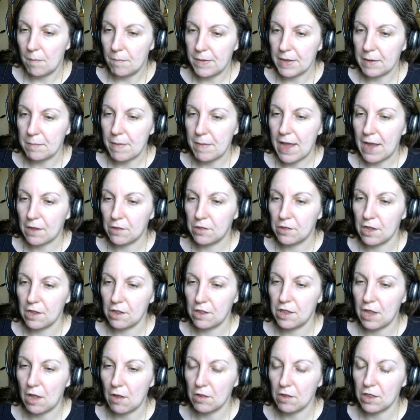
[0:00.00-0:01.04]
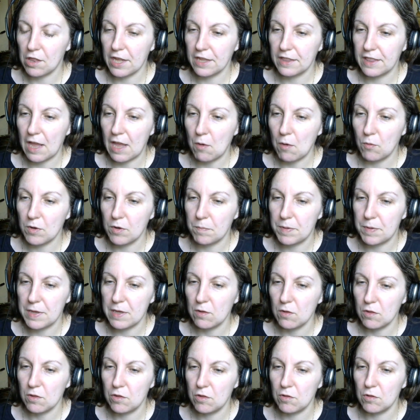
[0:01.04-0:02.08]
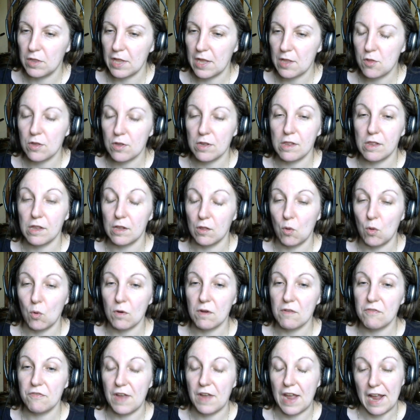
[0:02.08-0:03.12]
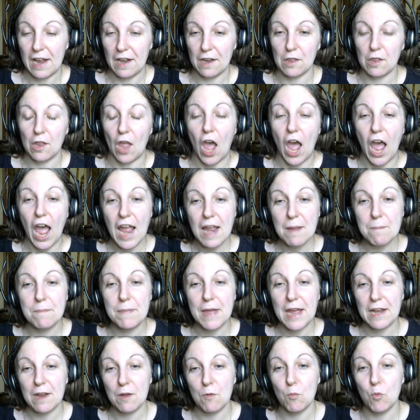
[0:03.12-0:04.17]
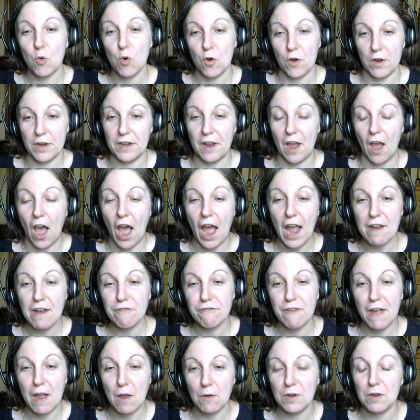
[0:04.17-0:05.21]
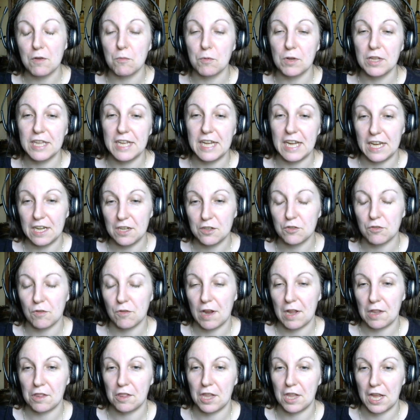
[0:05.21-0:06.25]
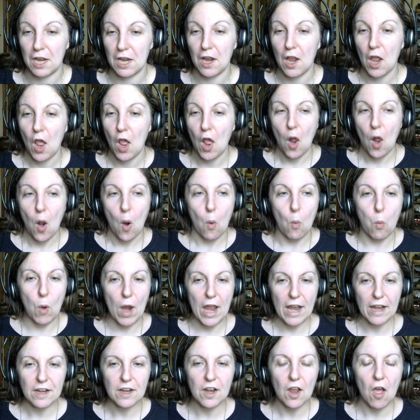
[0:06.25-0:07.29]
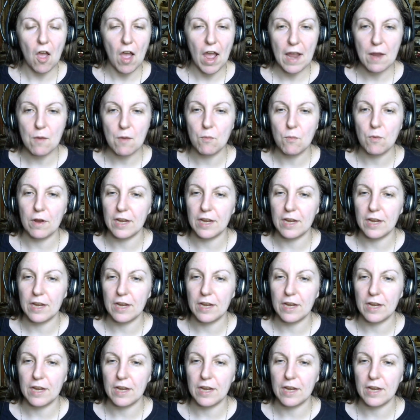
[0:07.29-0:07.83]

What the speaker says: Big Mac says, sounds like that would appeal to Legends and lore fans. I bet it would. I found it really interesting when you remember